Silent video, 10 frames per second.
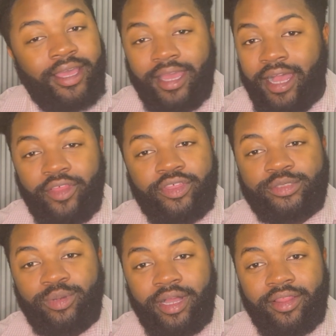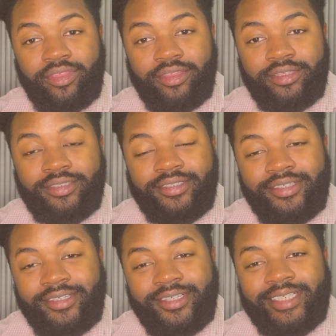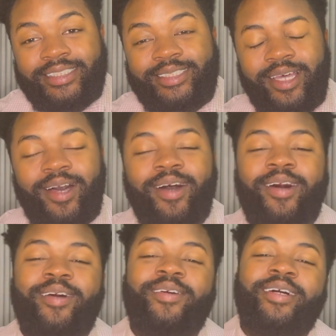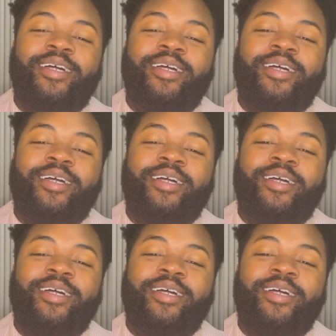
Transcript: Health is wealth. So,